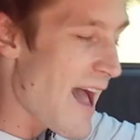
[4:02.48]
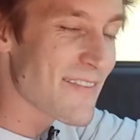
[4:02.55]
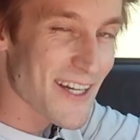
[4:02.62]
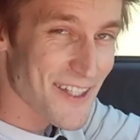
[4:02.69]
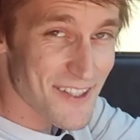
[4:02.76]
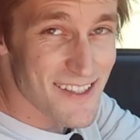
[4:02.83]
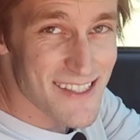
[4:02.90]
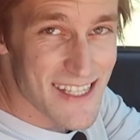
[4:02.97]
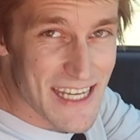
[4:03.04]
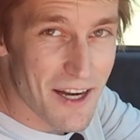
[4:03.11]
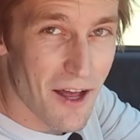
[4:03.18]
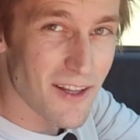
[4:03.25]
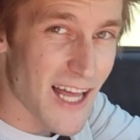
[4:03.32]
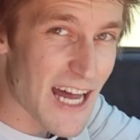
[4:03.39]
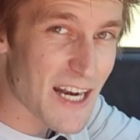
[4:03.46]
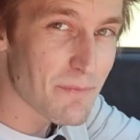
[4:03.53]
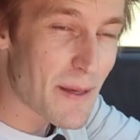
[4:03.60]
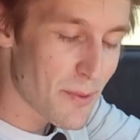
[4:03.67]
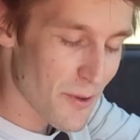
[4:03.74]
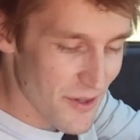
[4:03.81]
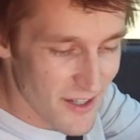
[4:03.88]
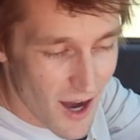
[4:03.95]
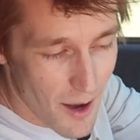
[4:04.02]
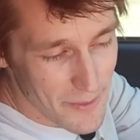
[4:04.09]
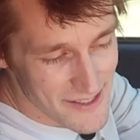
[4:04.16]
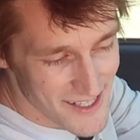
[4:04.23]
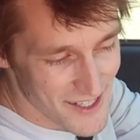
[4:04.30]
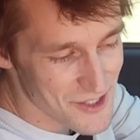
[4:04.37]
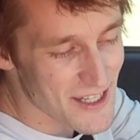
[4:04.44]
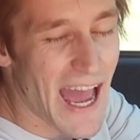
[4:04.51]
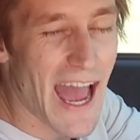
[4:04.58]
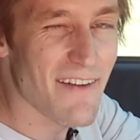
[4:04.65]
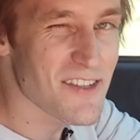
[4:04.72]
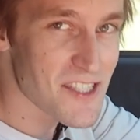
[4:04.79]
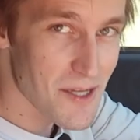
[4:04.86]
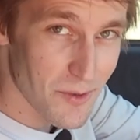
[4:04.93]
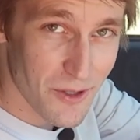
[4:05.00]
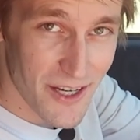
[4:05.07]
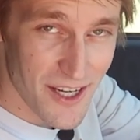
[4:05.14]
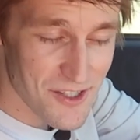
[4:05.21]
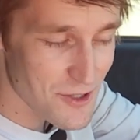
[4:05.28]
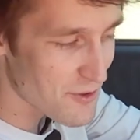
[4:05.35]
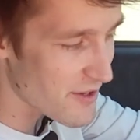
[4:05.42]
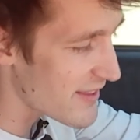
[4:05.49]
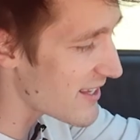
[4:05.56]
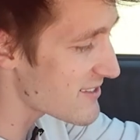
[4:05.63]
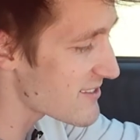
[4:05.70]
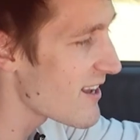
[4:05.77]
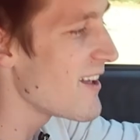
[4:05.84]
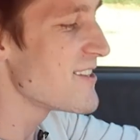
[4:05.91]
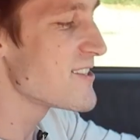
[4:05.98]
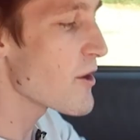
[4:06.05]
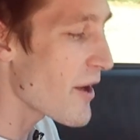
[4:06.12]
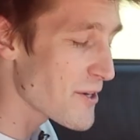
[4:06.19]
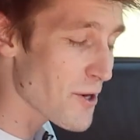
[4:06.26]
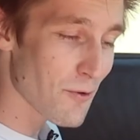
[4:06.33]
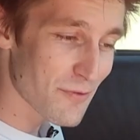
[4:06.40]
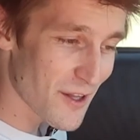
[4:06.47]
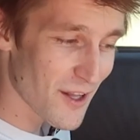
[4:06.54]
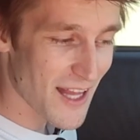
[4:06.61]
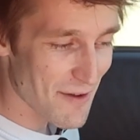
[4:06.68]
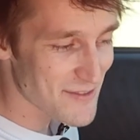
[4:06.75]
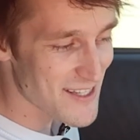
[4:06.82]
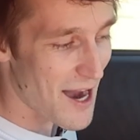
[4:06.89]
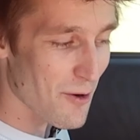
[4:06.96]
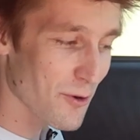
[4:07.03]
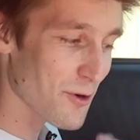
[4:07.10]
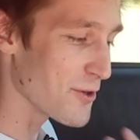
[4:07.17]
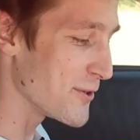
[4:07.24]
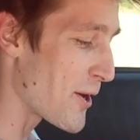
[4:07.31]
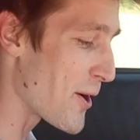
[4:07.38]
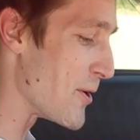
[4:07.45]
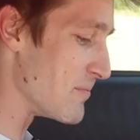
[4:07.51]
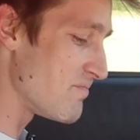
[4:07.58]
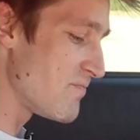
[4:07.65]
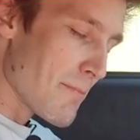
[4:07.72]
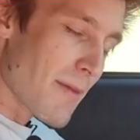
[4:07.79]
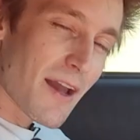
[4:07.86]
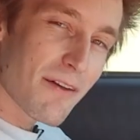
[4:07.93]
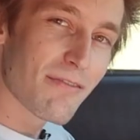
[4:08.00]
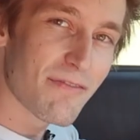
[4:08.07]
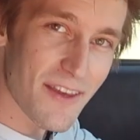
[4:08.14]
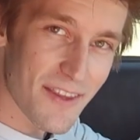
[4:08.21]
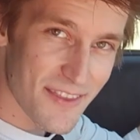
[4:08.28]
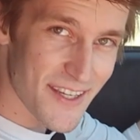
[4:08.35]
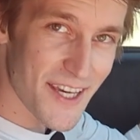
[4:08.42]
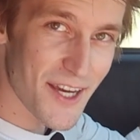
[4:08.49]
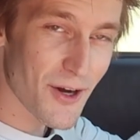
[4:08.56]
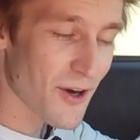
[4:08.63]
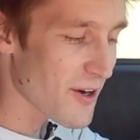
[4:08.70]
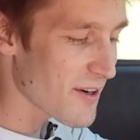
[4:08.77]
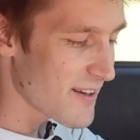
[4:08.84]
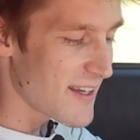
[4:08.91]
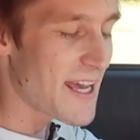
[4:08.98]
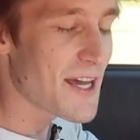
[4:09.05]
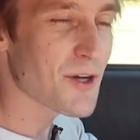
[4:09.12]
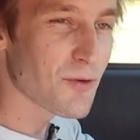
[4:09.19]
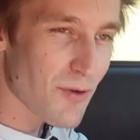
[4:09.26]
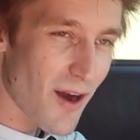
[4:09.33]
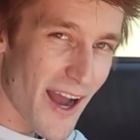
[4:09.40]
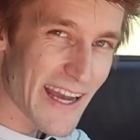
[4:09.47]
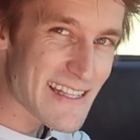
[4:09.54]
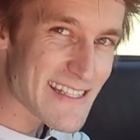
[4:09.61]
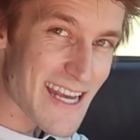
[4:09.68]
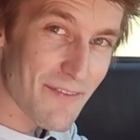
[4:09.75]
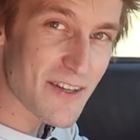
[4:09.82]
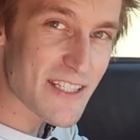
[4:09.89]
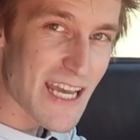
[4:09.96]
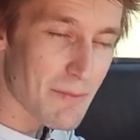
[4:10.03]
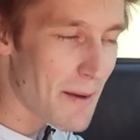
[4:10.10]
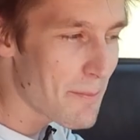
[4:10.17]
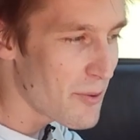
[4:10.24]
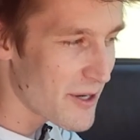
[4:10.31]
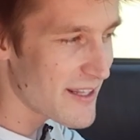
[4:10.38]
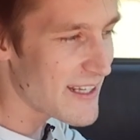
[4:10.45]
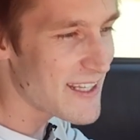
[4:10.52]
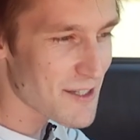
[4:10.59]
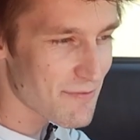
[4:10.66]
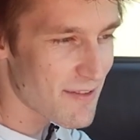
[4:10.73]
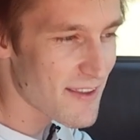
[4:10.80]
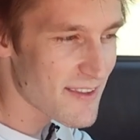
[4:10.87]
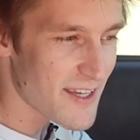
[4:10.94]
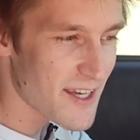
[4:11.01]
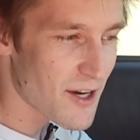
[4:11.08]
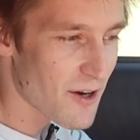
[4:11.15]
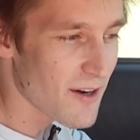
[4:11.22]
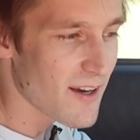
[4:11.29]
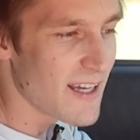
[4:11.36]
I've actually seen a lot of people in the comment section have a similar issue to this, so I don't feel left out or alone. My 5th gear, it grinds every time I put it into 5th gear.